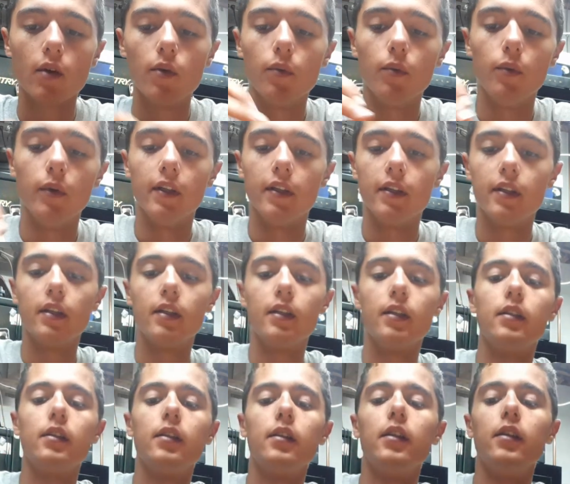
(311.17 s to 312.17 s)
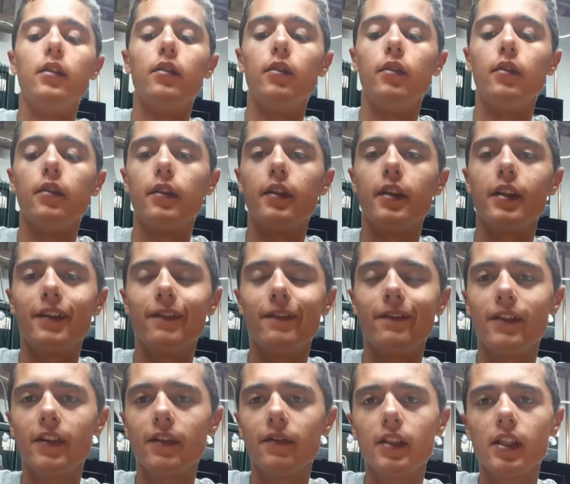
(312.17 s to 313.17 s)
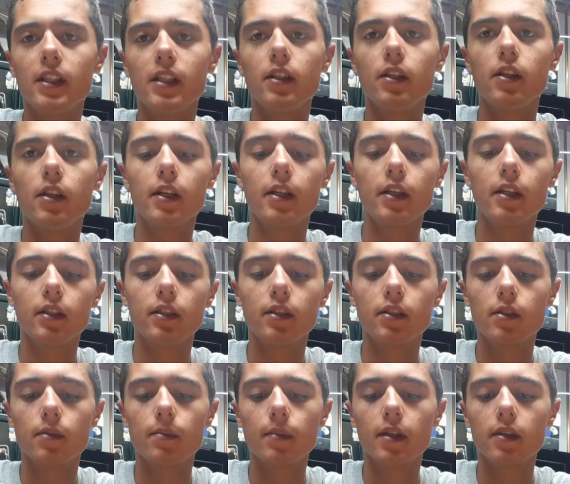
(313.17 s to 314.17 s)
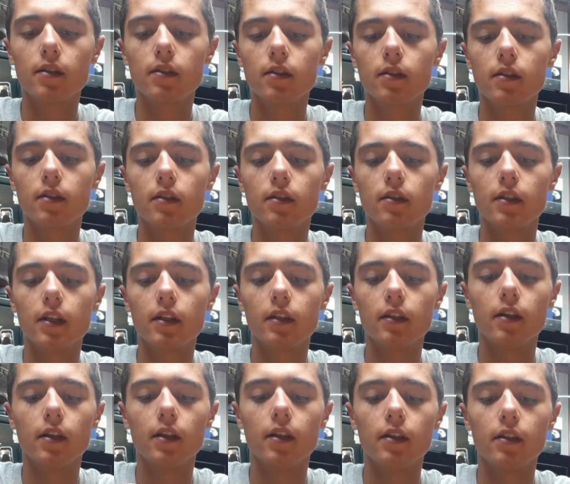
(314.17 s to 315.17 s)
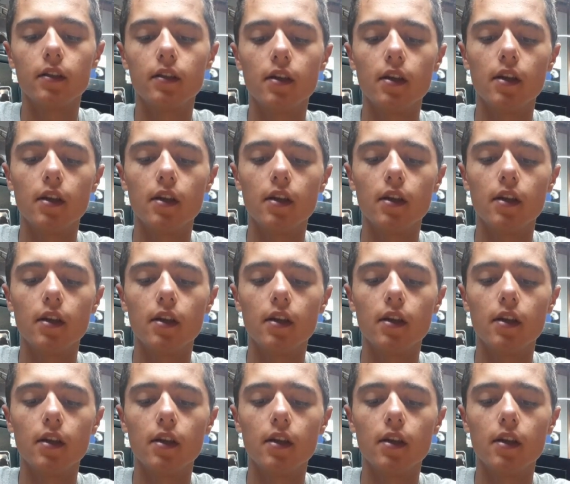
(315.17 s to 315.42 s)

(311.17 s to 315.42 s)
with little, I think 15 grain spacers or 10 grain